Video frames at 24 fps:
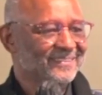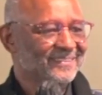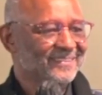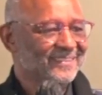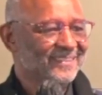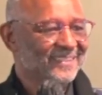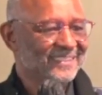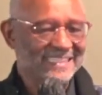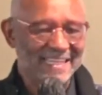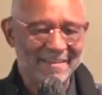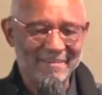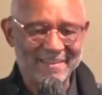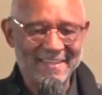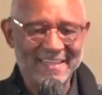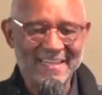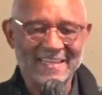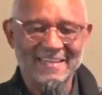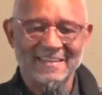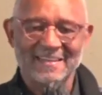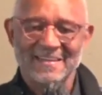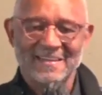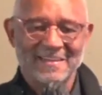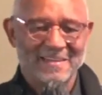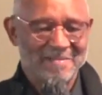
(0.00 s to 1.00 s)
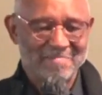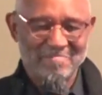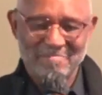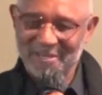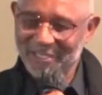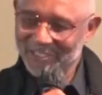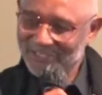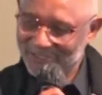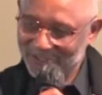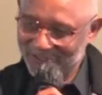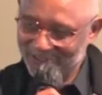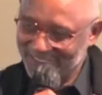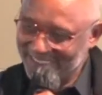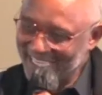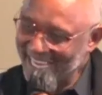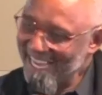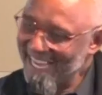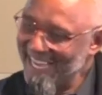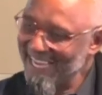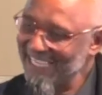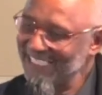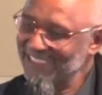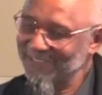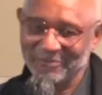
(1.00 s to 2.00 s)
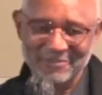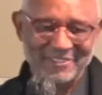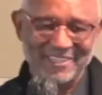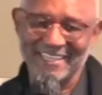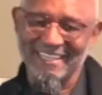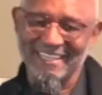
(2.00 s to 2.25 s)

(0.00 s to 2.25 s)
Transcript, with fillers: never here. But you dance with a limp.